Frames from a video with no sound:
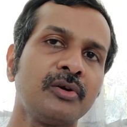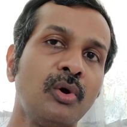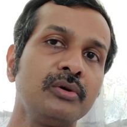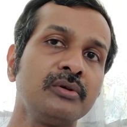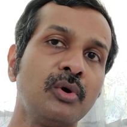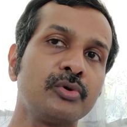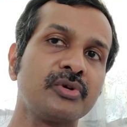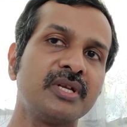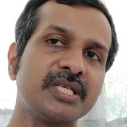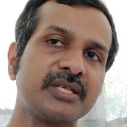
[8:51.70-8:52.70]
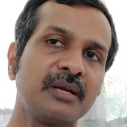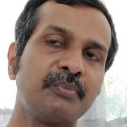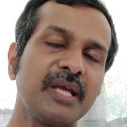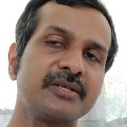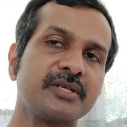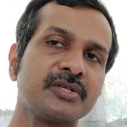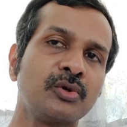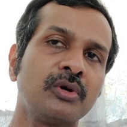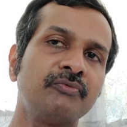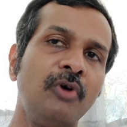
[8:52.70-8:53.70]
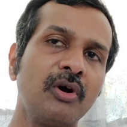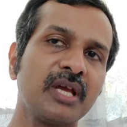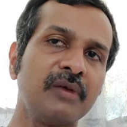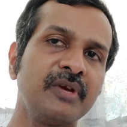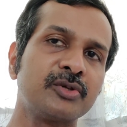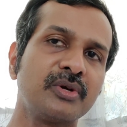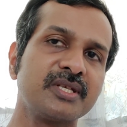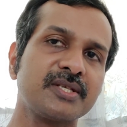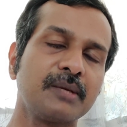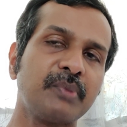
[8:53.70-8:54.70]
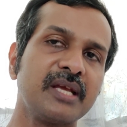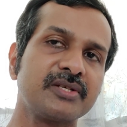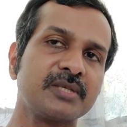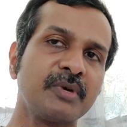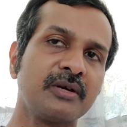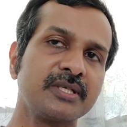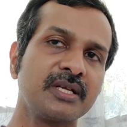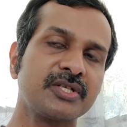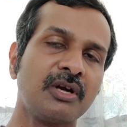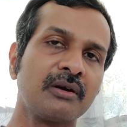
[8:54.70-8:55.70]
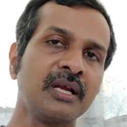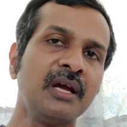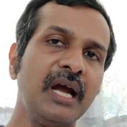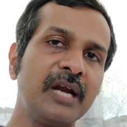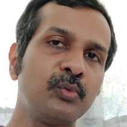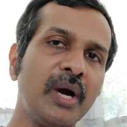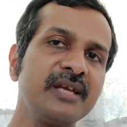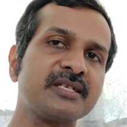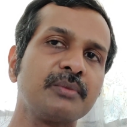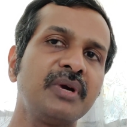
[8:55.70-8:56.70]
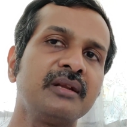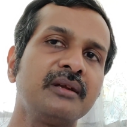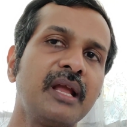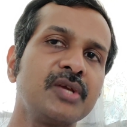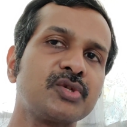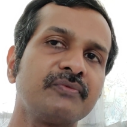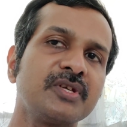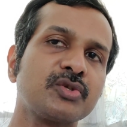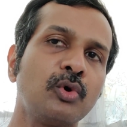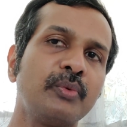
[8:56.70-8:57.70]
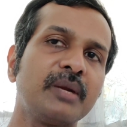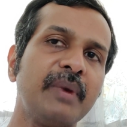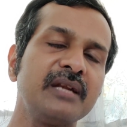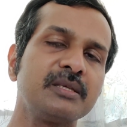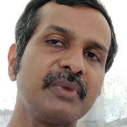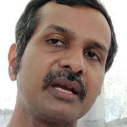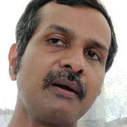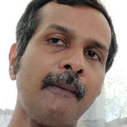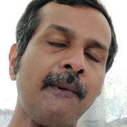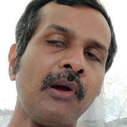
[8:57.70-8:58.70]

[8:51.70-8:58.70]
Don't go to distant places. Don't walk away to distant places because it is not advisable in the days of this COVID pandemic.